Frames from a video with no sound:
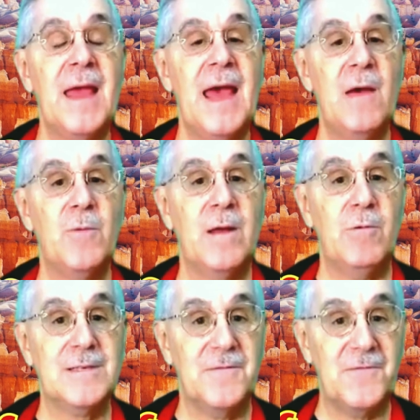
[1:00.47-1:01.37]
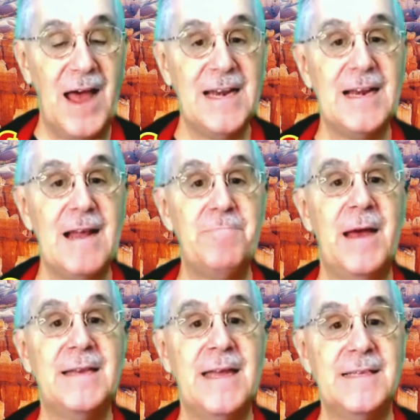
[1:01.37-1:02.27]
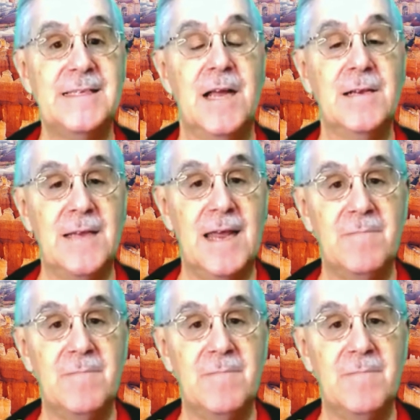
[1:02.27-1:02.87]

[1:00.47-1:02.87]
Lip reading: and we will divide it up by day. Sunday,